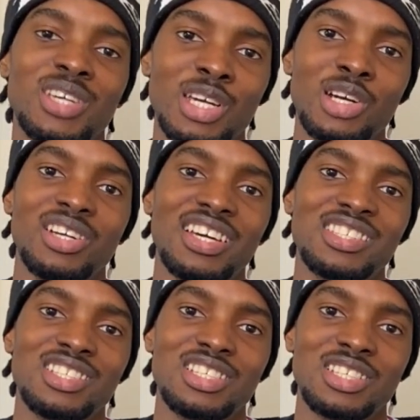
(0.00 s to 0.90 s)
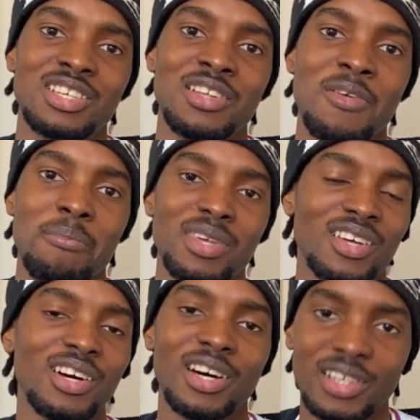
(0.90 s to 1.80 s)
here next season
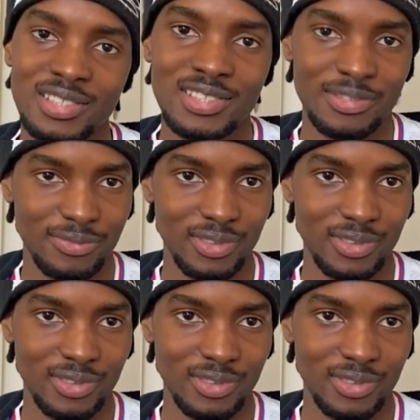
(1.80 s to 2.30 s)
because...